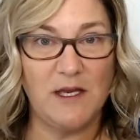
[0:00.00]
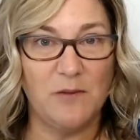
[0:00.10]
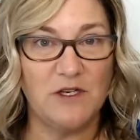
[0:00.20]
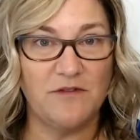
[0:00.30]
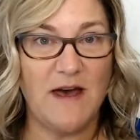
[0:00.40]

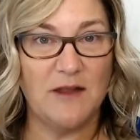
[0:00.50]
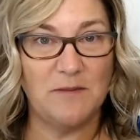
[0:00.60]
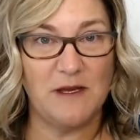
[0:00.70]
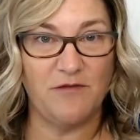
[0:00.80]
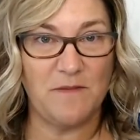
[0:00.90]
anyone to
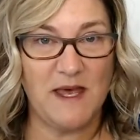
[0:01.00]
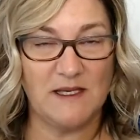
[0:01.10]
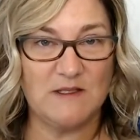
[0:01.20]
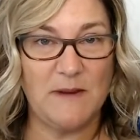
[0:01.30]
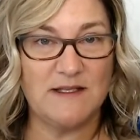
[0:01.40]
follow me from
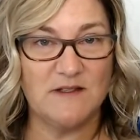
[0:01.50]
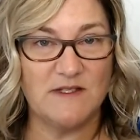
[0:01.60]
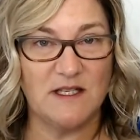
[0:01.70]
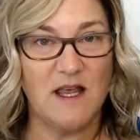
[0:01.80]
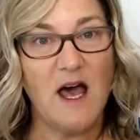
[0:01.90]
that
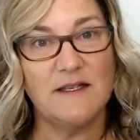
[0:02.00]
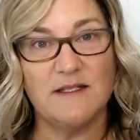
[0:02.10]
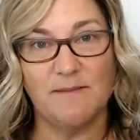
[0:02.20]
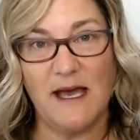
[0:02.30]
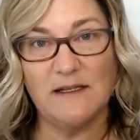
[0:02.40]
expensive
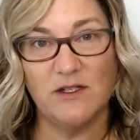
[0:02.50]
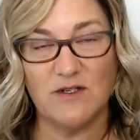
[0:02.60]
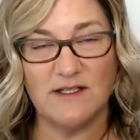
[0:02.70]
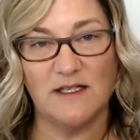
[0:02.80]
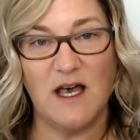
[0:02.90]
salon to my
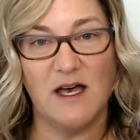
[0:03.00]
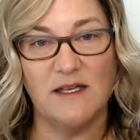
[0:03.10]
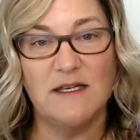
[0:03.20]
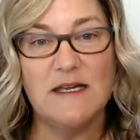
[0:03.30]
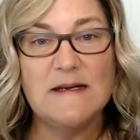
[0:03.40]
little
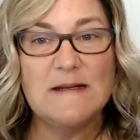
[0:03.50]
salon,